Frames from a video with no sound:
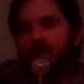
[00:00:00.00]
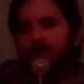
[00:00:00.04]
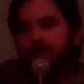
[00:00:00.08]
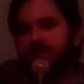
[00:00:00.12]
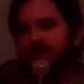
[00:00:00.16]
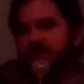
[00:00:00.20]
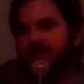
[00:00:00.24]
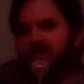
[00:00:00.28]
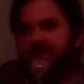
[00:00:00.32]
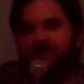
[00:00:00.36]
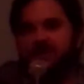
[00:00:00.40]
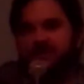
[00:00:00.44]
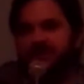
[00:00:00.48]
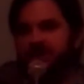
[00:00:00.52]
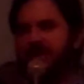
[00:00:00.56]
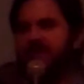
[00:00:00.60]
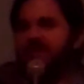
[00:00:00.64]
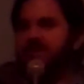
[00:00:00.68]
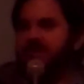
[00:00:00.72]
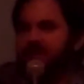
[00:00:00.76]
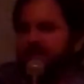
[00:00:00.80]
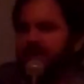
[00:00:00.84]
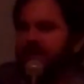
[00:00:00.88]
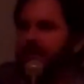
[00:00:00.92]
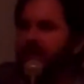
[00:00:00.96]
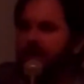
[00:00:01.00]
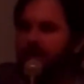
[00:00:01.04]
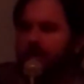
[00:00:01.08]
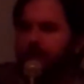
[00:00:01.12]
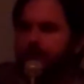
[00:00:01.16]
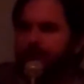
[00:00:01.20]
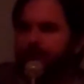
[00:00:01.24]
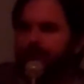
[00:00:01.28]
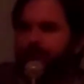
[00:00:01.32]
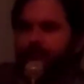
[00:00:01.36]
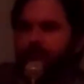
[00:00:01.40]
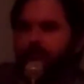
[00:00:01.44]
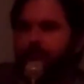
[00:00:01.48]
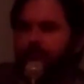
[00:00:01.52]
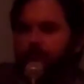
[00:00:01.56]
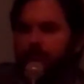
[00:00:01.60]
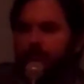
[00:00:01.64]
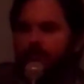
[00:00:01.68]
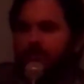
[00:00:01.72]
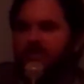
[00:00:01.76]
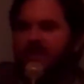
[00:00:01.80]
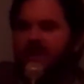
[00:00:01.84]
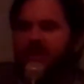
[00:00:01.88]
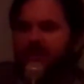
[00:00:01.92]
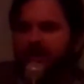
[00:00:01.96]
Jesse and Jason,
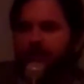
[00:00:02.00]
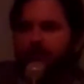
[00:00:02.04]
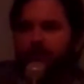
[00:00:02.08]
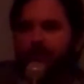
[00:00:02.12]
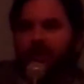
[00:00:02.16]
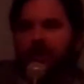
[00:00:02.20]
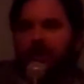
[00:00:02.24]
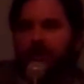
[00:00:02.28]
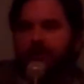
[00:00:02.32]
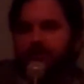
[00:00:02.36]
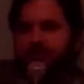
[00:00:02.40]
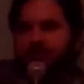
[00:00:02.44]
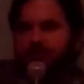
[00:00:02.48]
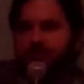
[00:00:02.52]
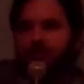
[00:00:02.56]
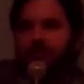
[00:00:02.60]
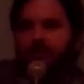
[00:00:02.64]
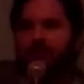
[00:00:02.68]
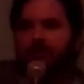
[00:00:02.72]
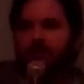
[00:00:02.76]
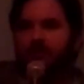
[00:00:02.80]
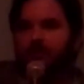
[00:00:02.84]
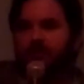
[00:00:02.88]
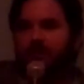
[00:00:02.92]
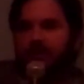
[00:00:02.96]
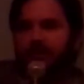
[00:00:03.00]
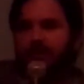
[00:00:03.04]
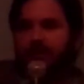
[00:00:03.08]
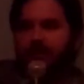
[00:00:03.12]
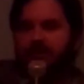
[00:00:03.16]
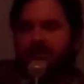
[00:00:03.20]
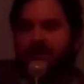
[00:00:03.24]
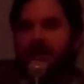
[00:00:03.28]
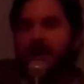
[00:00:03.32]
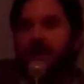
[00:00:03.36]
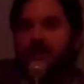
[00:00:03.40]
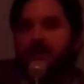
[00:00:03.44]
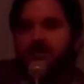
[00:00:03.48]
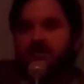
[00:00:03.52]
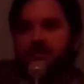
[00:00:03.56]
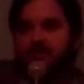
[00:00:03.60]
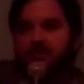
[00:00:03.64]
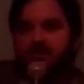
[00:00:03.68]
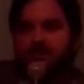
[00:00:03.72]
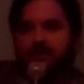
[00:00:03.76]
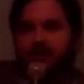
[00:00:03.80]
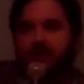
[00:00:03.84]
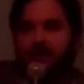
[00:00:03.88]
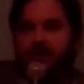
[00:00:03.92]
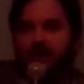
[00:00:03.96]
they really understood the
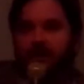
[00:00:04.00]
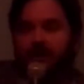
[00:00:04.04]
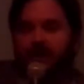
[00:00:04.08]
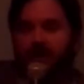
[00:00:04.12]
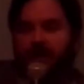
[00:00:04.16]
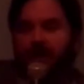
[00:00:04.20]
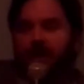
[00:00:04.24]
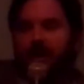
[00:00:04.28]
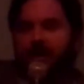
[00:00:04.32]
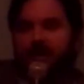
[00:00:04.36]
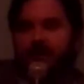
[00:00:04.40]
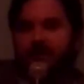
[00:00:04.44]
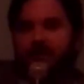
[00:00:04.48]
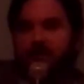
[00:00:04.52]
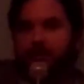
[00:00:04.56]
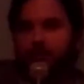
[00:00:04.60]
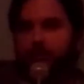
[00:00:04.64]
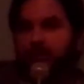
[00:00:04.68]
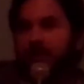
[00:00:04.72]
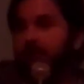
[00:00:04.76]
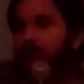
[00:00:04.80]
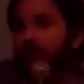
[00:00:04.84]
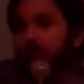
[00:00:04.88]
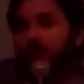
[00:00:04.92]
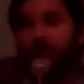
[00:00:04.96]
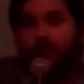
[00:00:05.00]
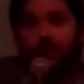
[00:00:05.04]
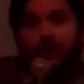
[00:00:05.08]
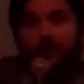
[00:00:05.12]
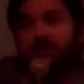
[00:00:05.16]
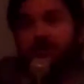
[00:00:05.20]
text at a deep level. They're